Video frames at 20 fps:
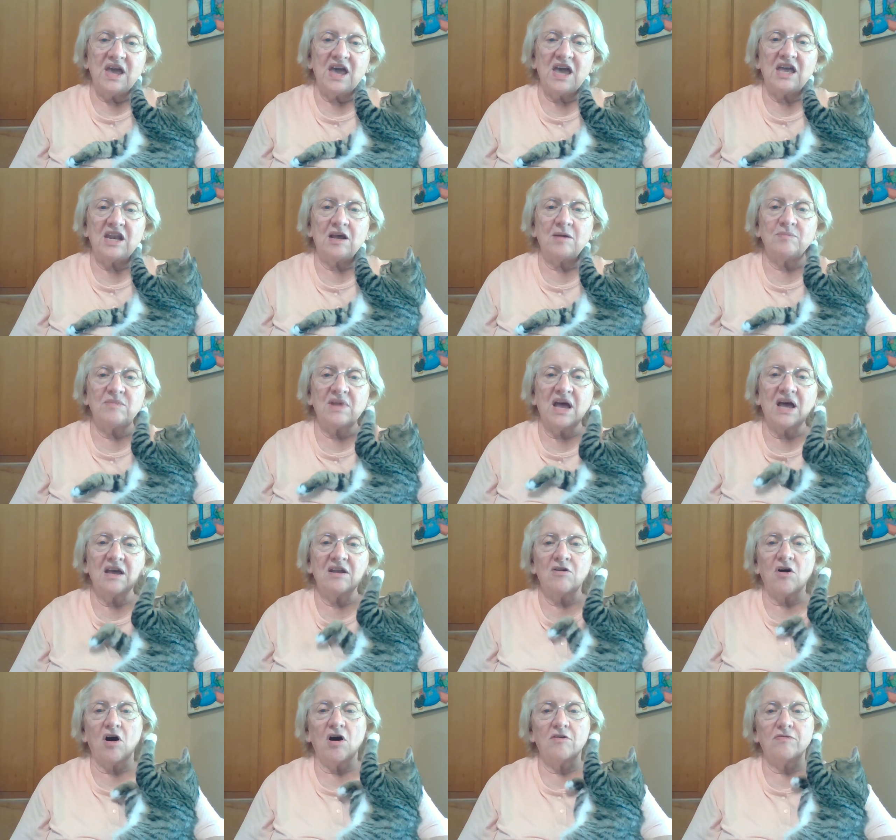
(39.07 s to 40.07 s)
And I'm
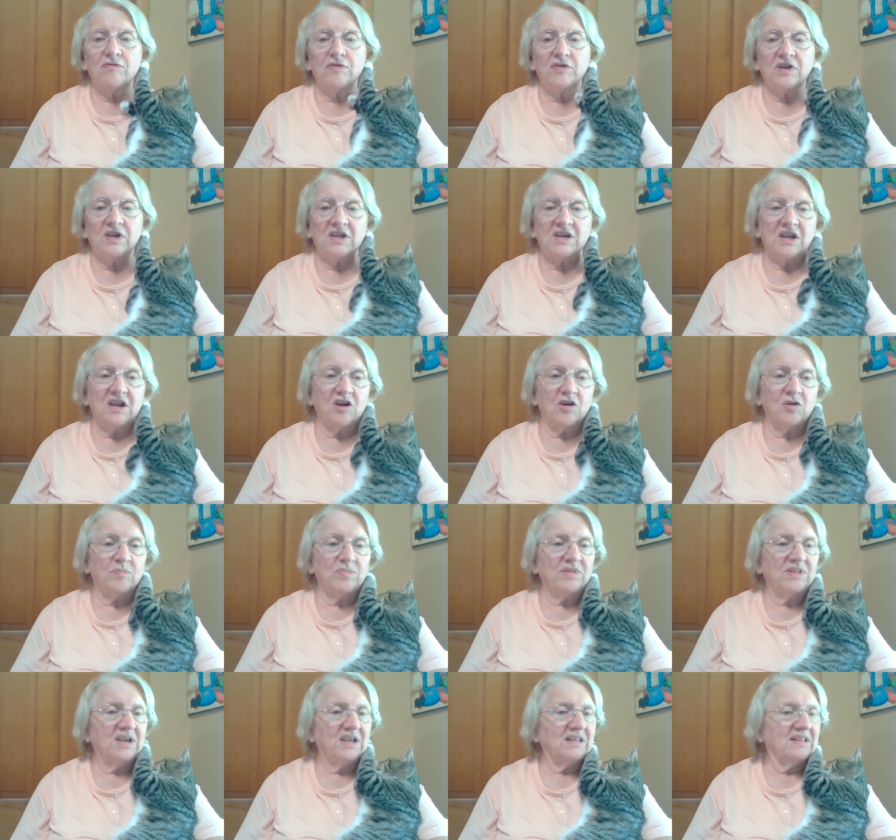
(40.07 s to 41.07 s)
not offering an
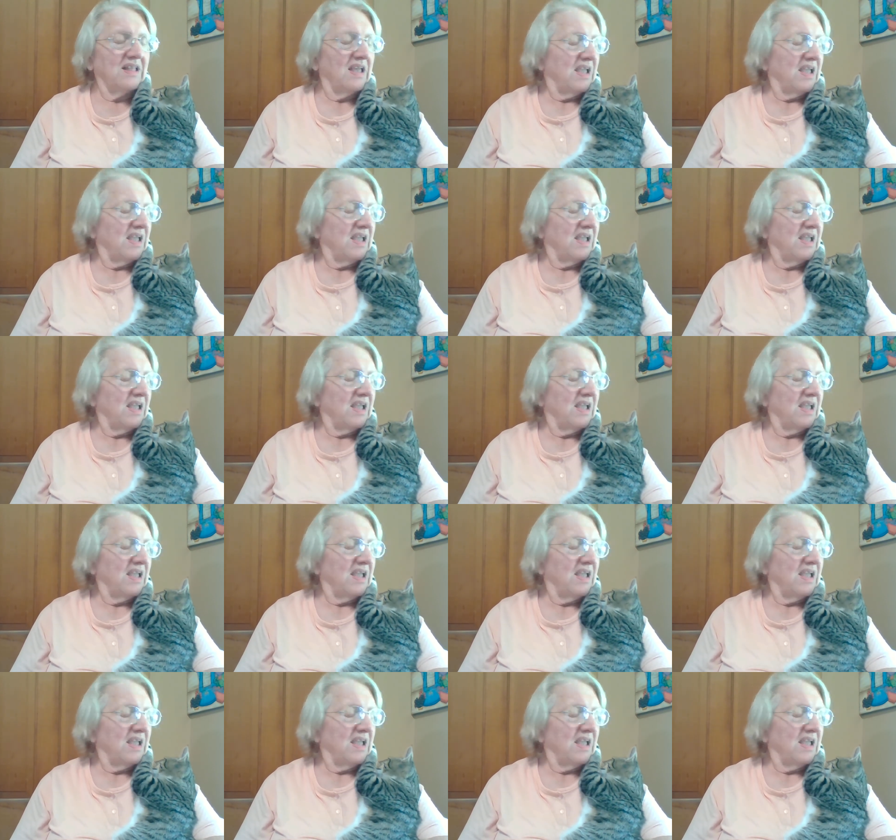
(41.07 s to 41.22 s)
airplane